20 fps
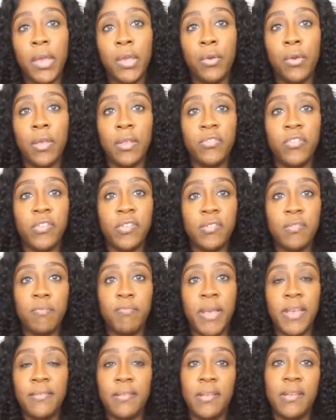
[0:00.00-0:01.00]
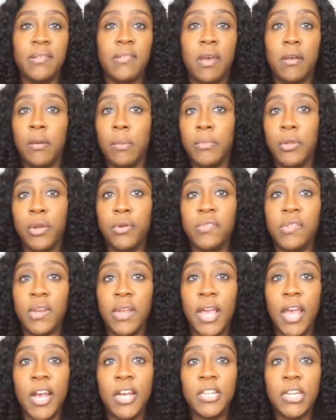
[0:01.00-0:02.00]
you can just basically tell them to go to the
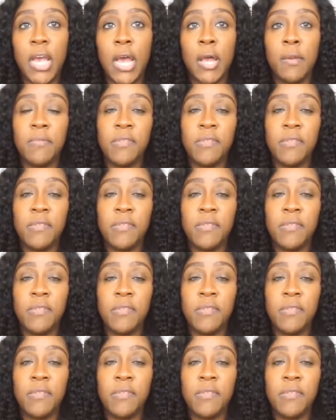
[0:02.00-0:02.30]
Cash App,